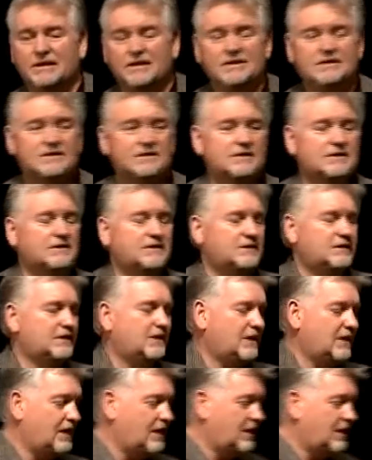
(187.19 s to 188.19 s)
I
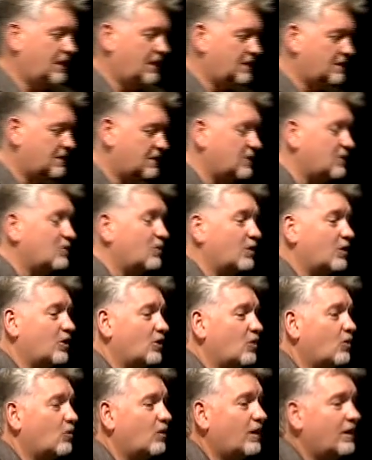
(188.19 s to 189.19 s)
said, you want
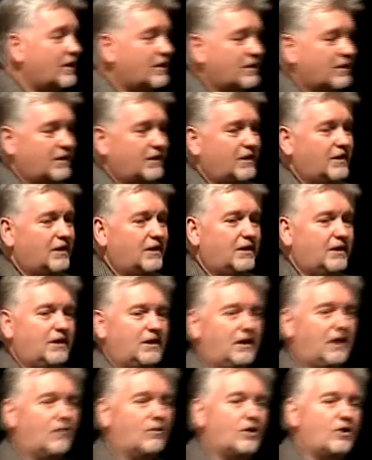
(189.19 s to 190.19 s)
to know what?
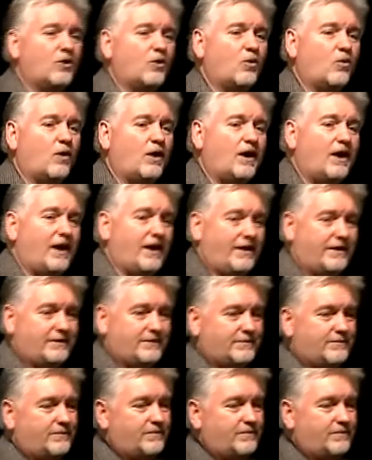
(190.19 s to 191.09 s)
I want to know why.